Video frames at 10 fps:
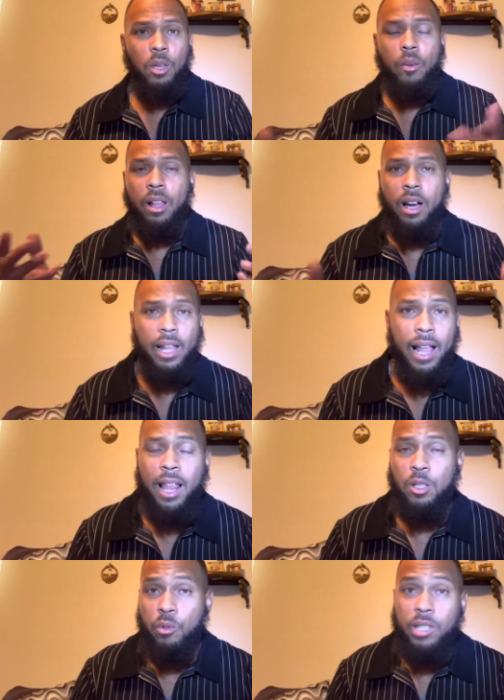You had $100
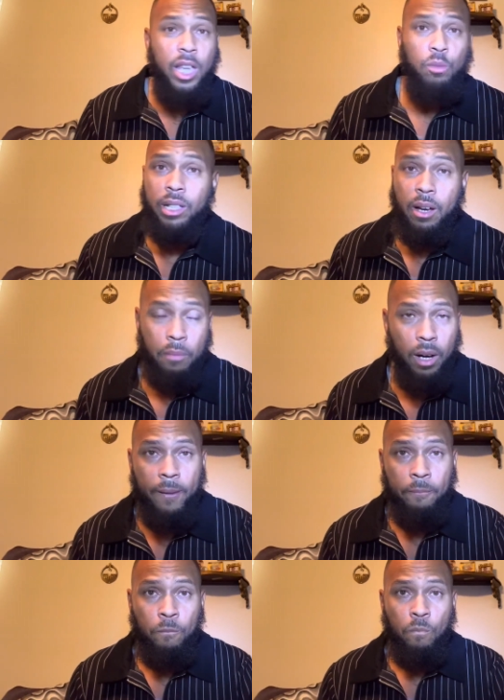residually a
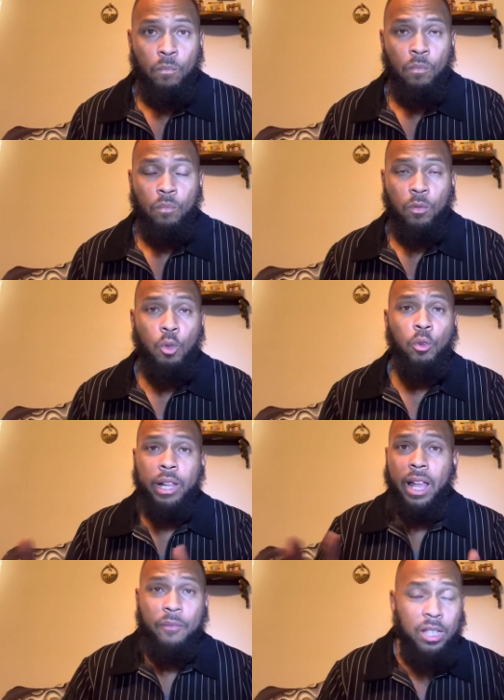month. You do
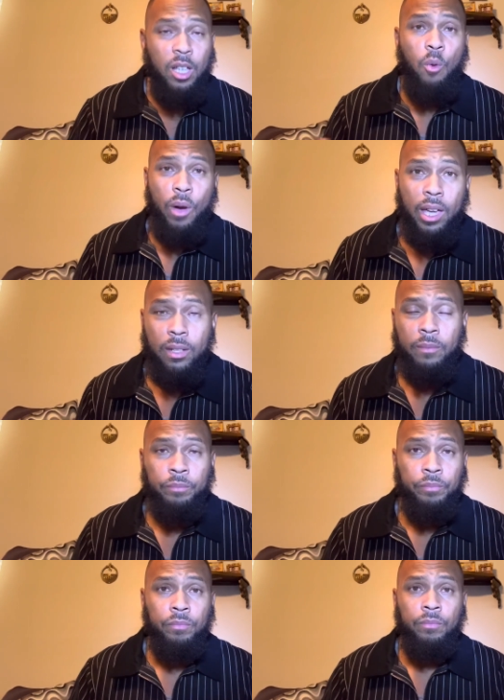that every single week
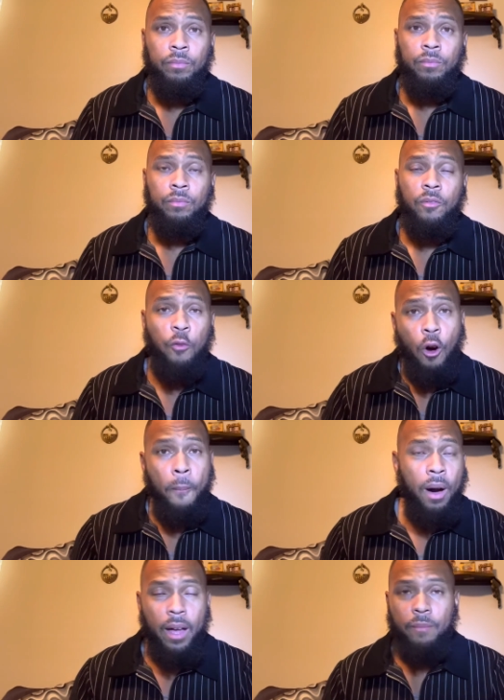for a
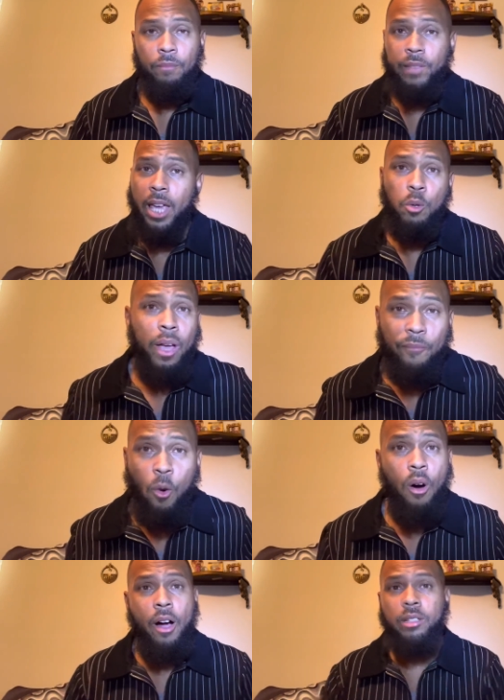month. Now you got
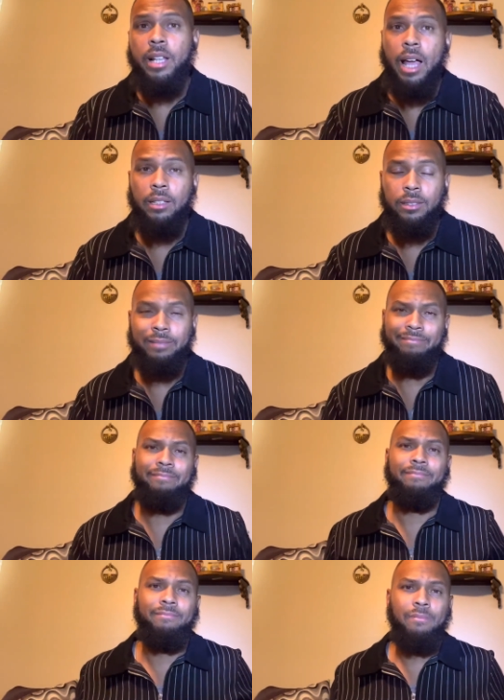$400.
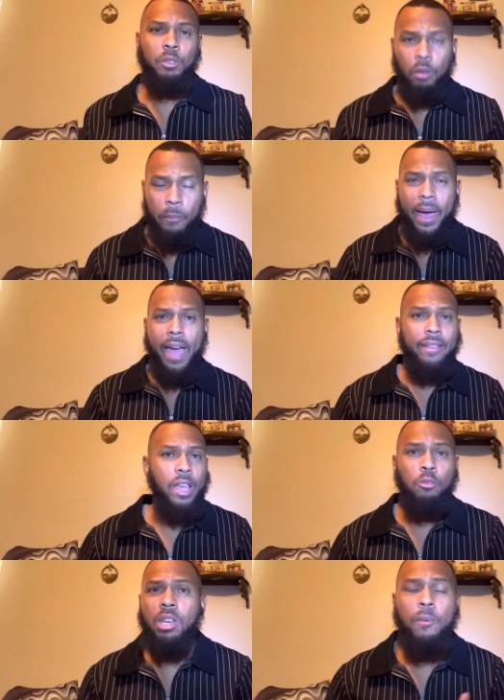Do the math
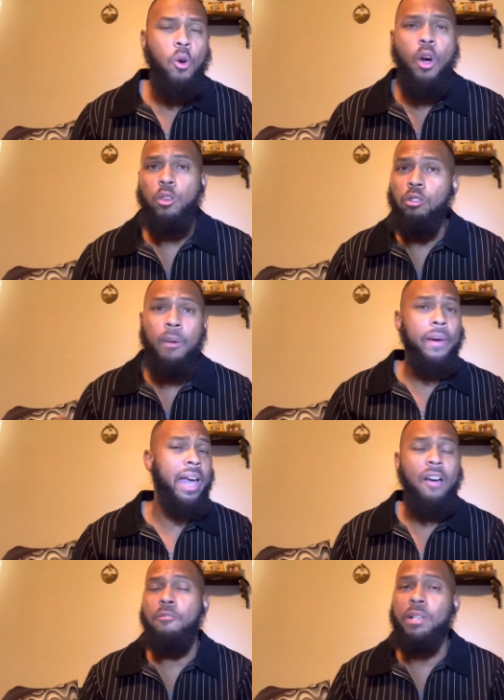and you keep going. You can make
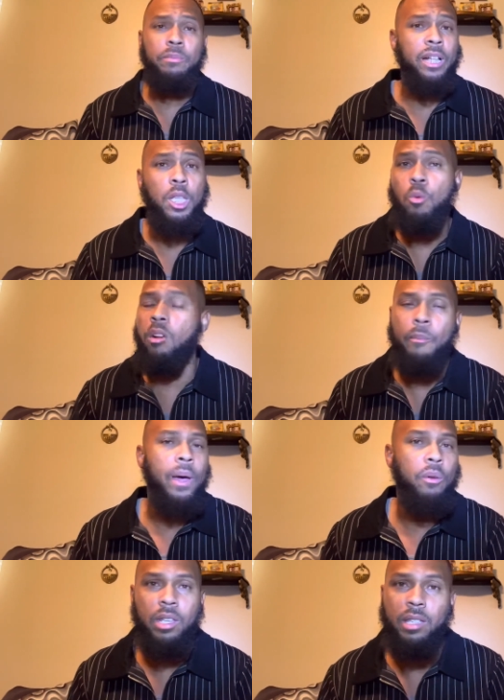however much money you want to
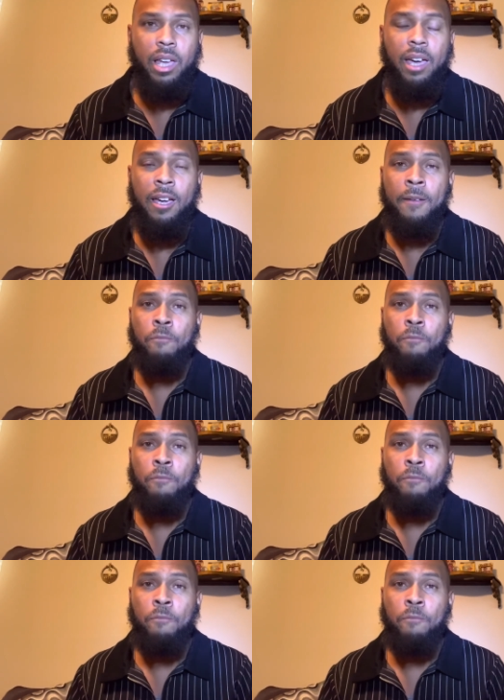make with this thing.